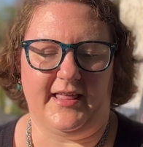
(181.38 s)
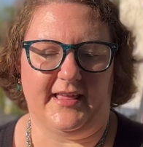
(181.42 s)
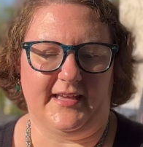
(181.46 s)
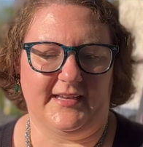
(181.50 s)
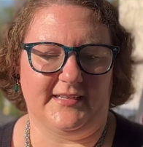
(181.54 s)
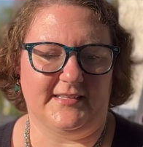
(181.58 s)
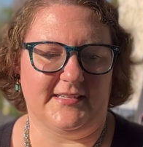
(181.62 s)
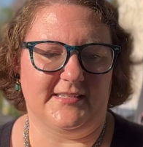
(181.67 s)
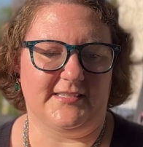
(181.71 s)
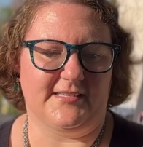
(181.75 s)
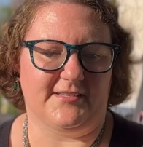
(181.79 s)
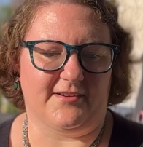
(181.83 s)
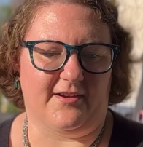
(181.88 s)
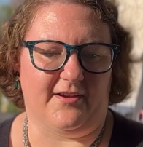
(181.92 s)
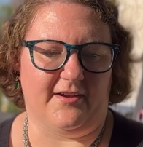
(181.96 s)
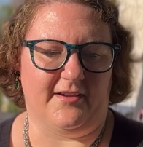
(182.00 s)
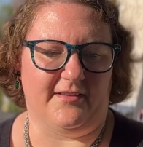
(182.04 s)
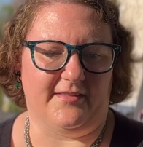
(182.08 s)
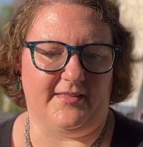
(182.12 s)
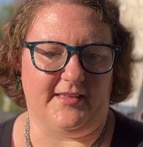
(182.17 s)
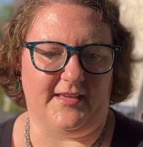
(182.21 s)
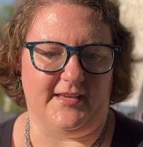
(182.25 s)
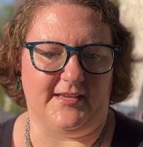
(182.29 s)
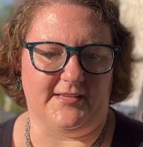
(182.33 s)
like to
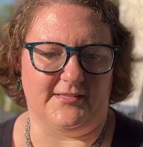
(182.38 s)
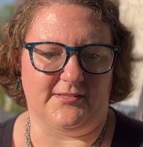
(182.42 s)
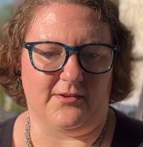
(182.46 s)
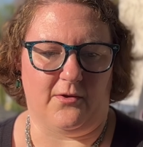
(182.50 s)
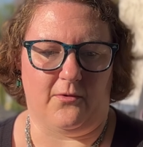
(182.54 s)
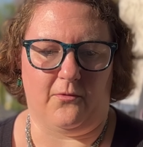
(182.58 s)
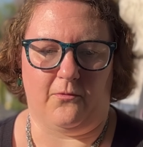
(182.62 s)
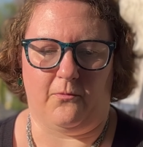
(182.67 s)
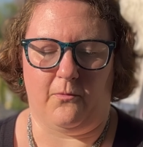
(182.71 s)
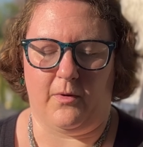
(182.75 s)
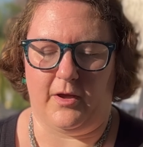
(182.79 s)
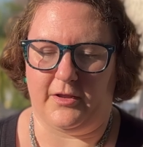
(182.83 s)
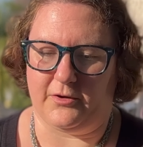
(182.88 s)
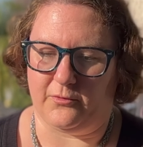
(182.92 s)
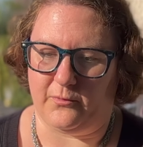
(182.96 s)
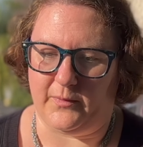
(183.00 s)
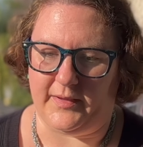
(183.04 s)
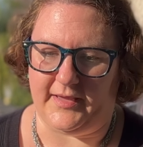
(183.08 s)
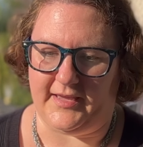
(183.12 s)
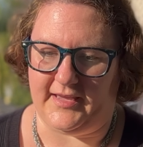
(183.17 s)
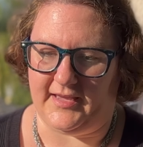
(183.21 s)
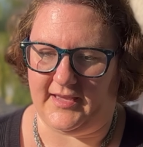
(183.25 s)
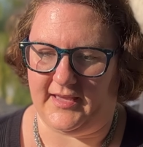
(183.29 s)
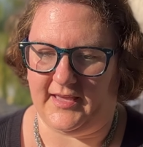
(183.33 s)
start these 1
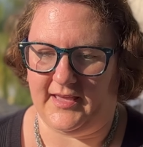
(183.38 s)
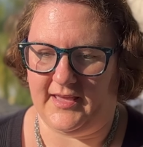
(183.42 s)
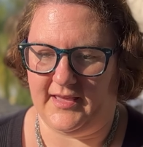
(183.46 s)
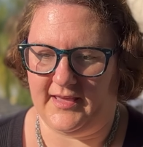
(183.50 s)
week,